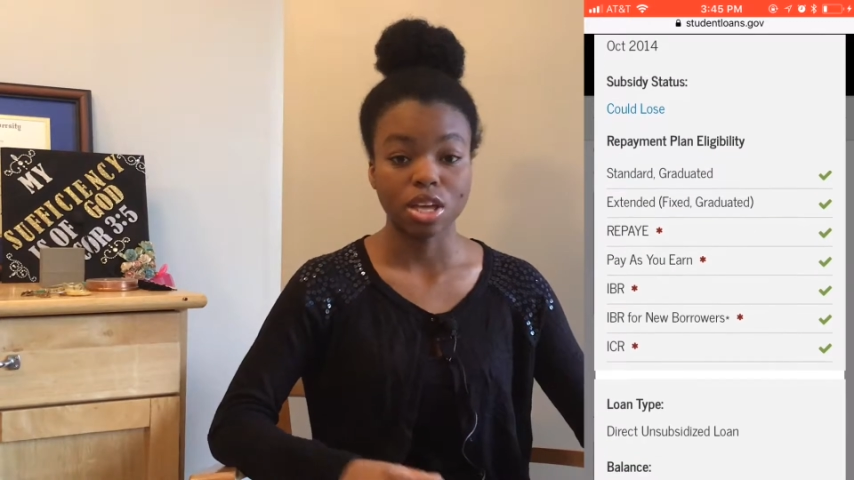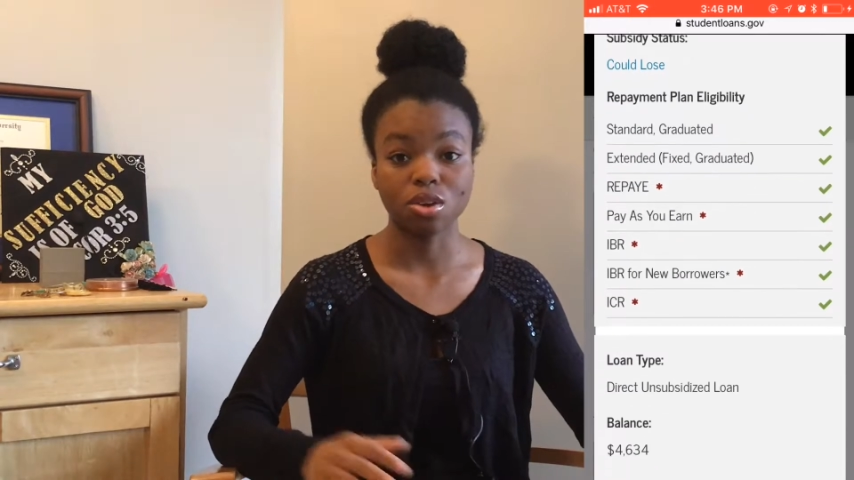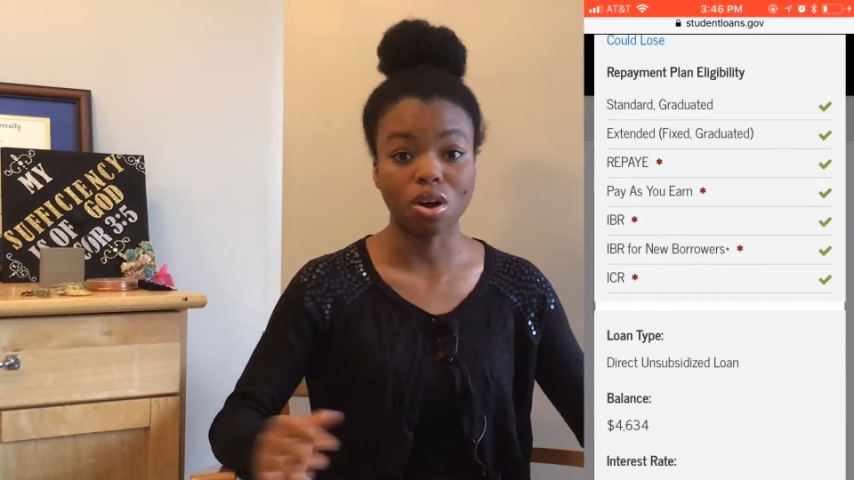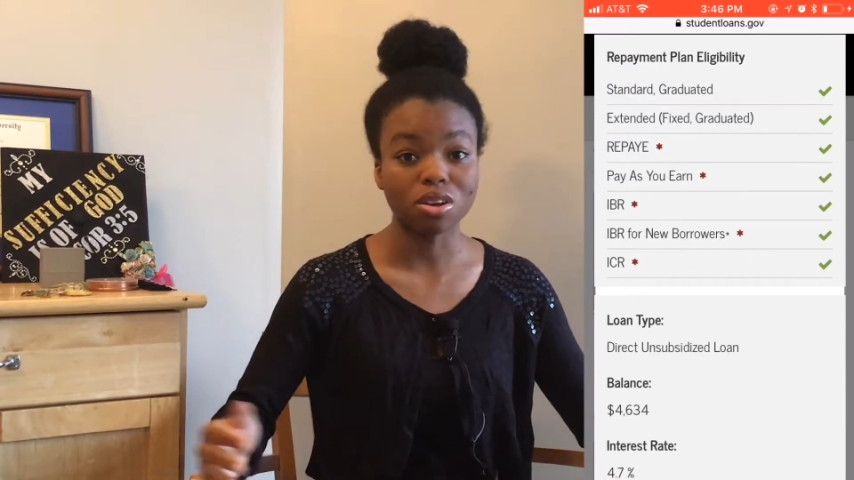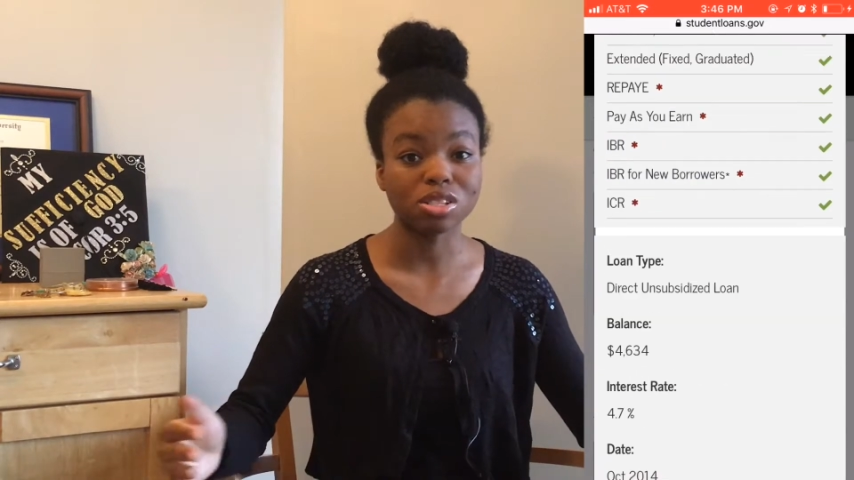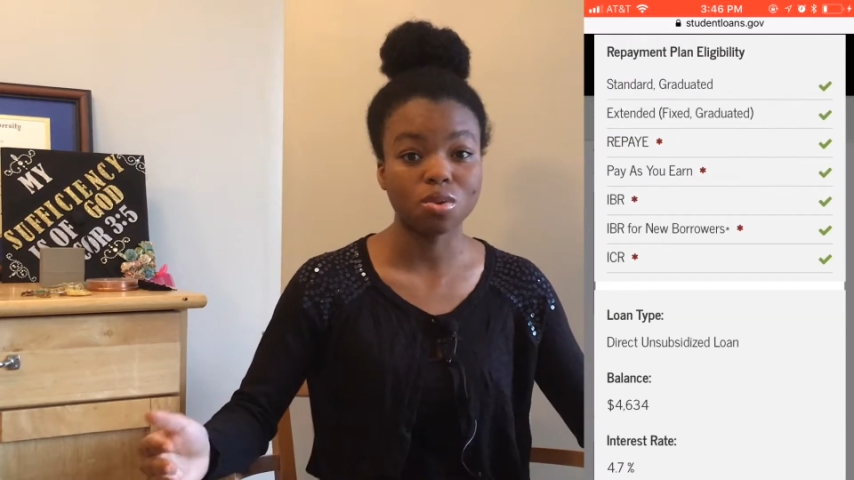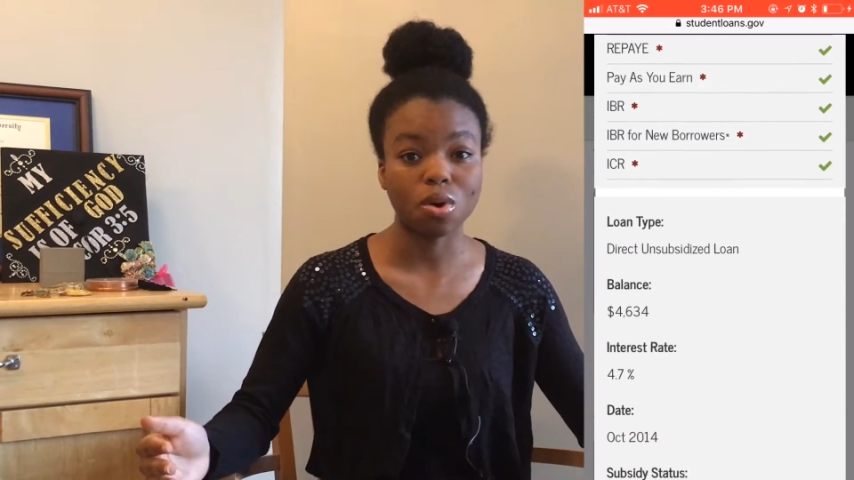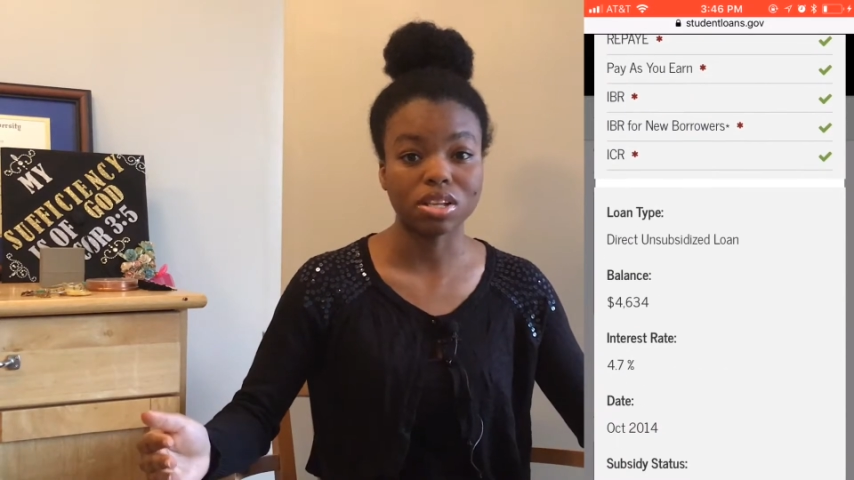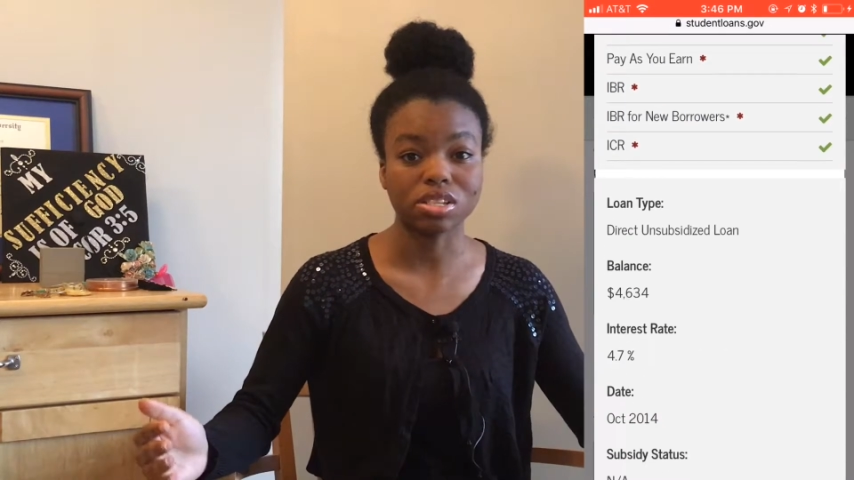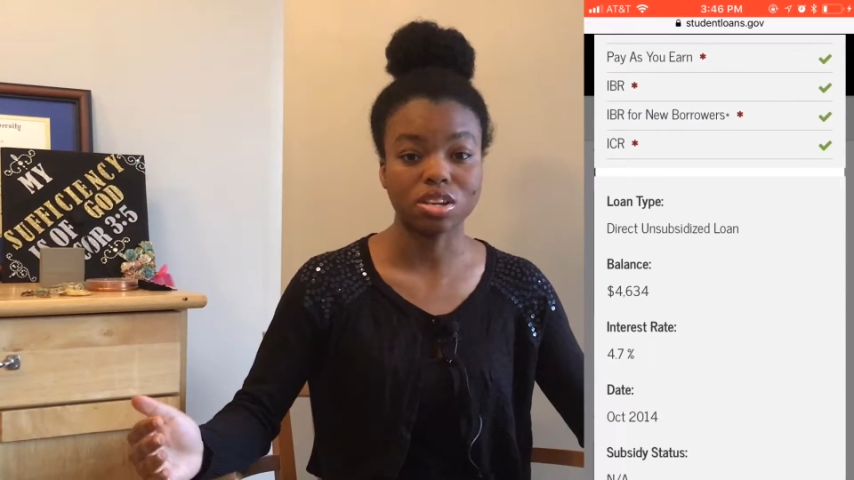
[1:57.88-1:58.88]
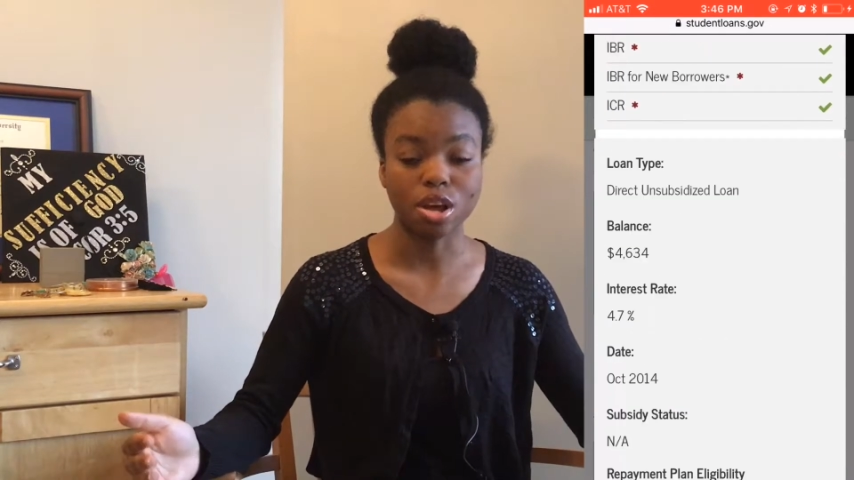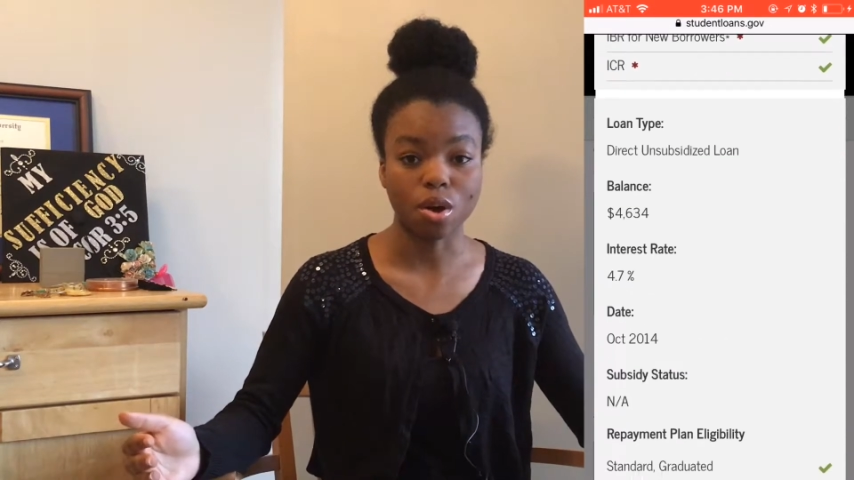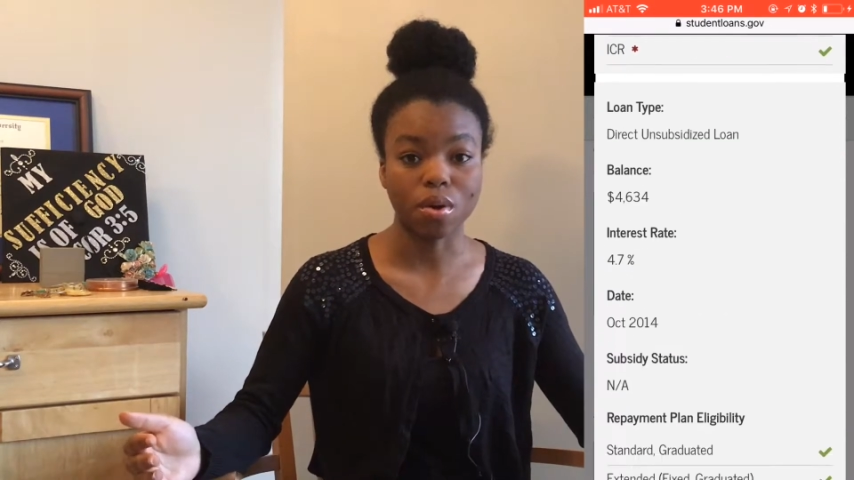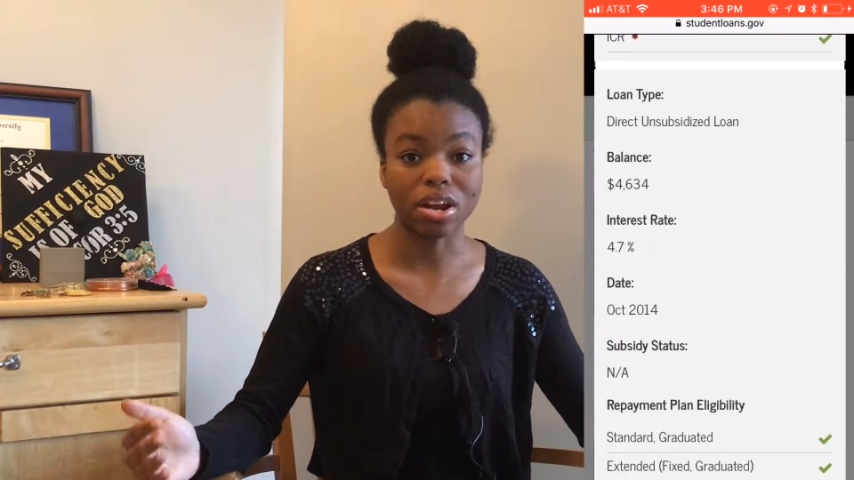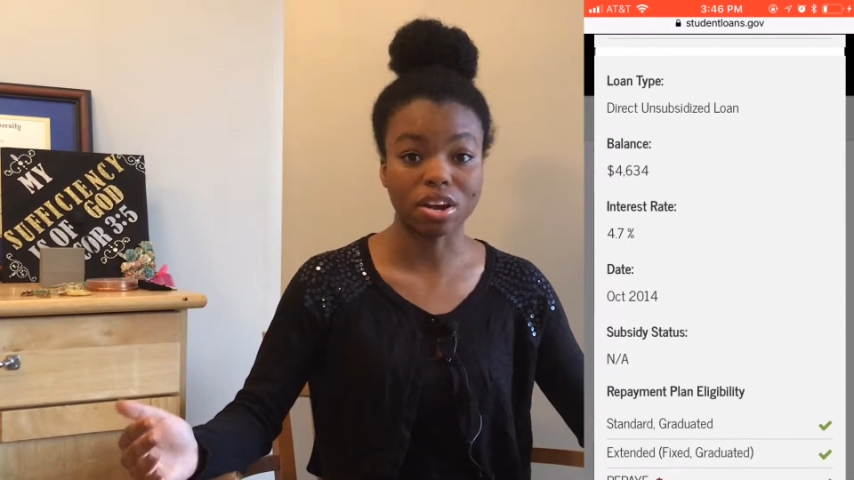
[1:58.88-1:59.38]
You also want to know and